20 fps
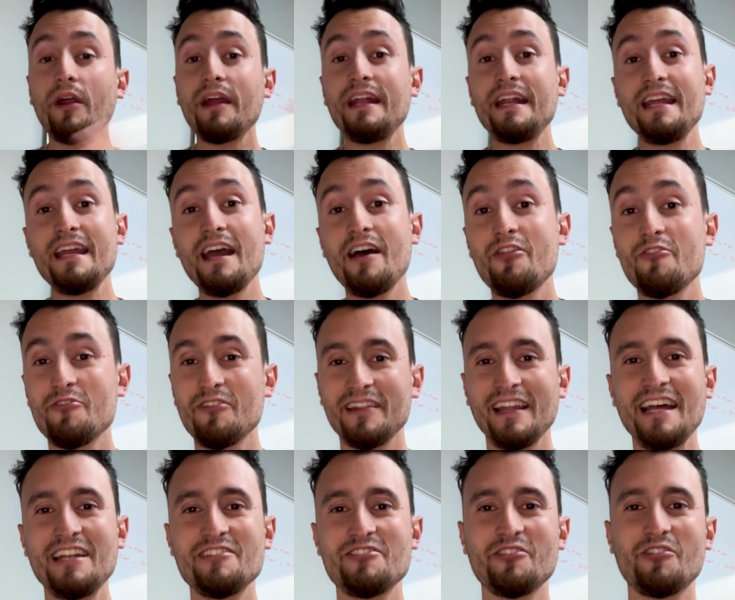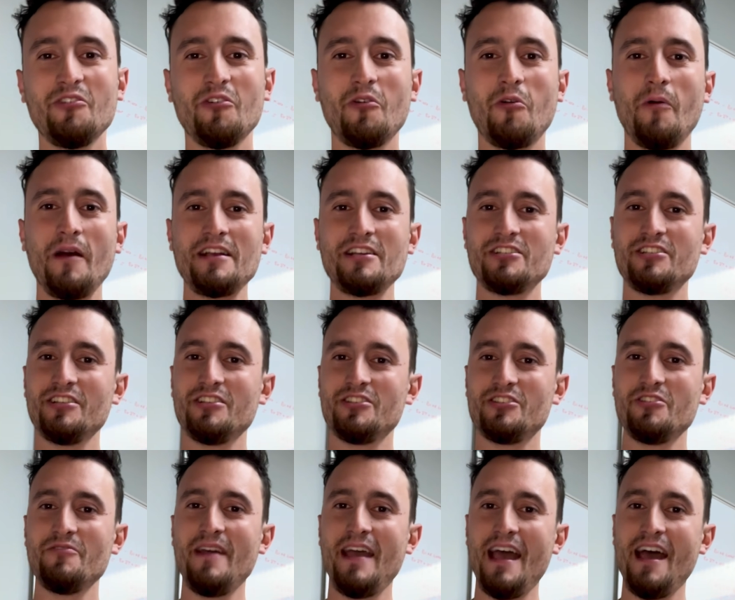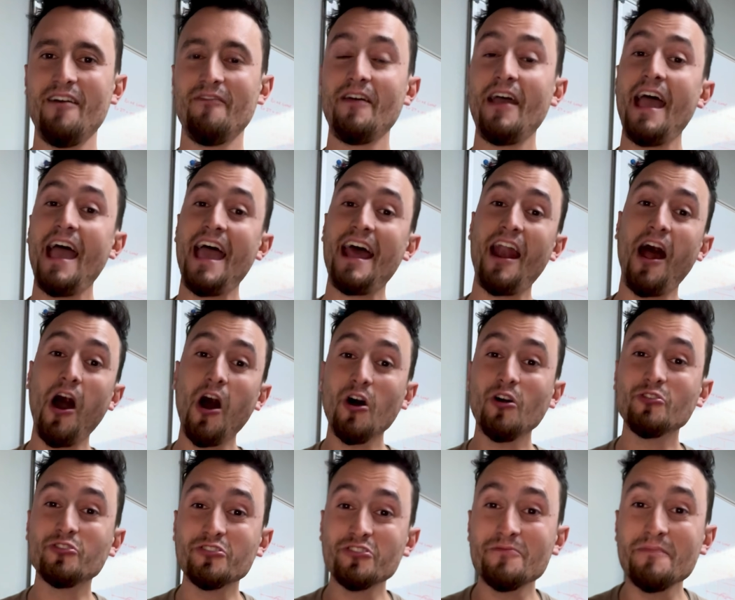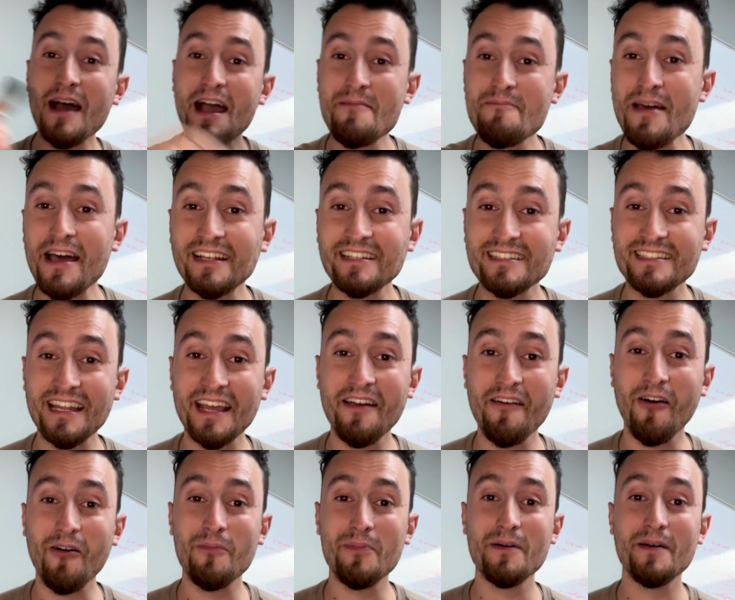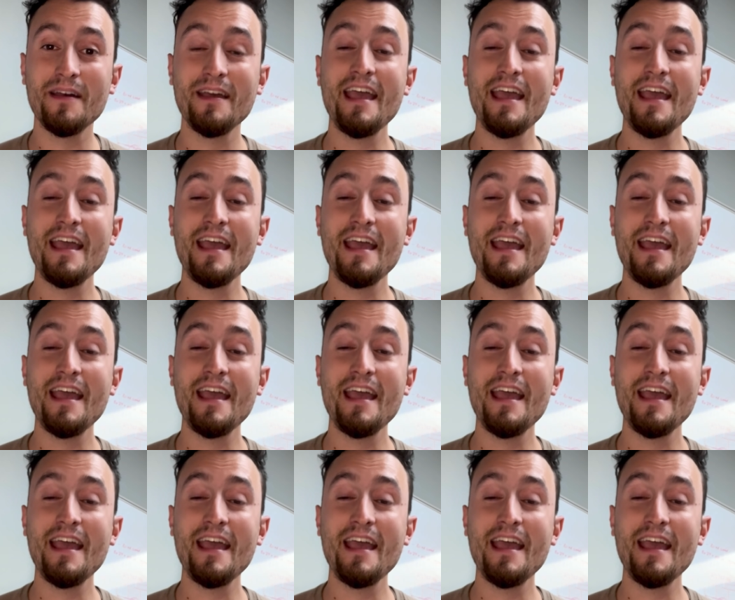any other electrical questions you have, and I'll do my best to help.